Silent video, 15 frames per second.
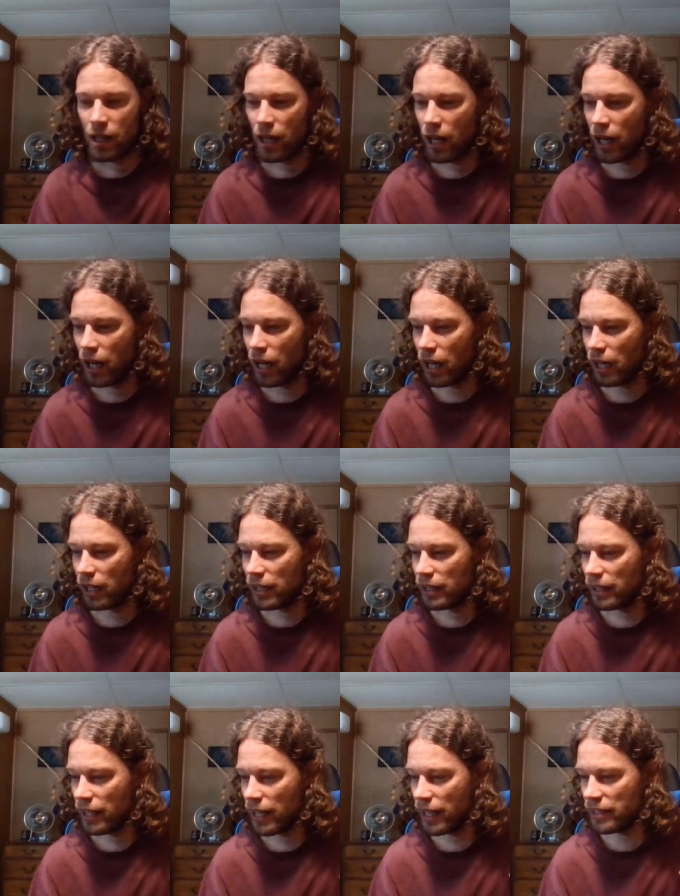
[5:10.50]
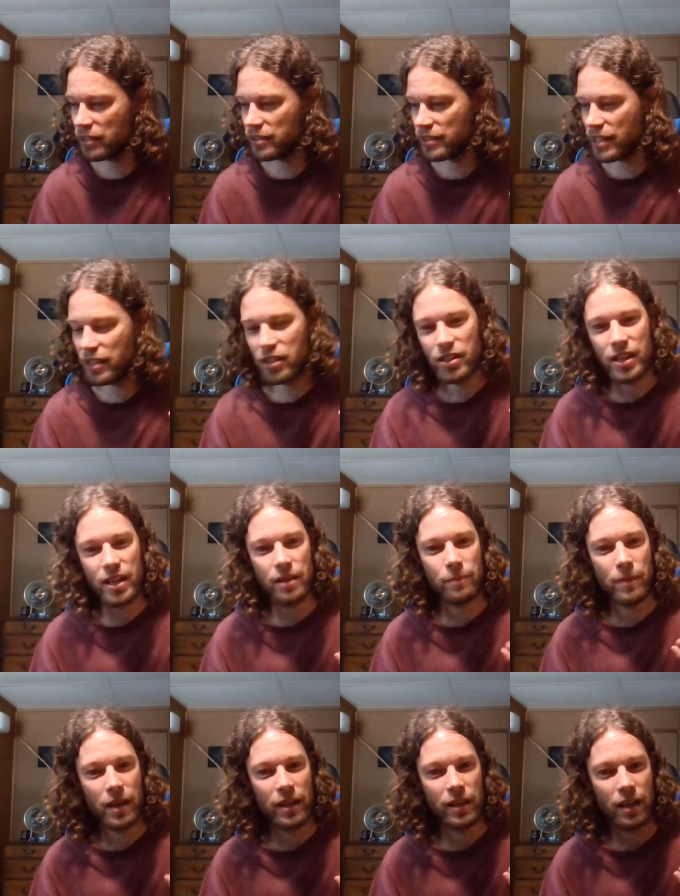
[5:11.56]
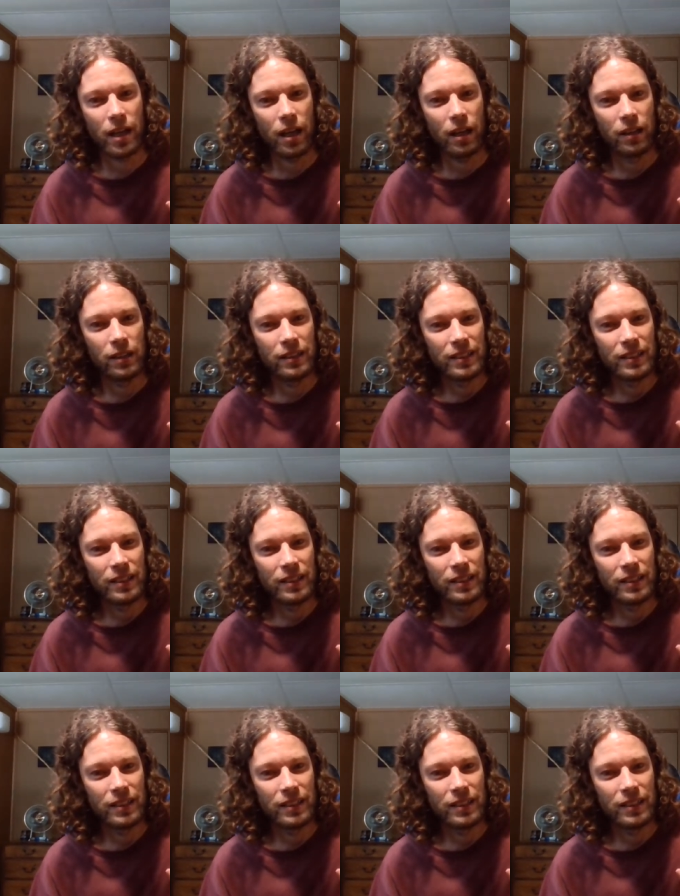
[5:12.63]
Uh, I just think you need to make uh,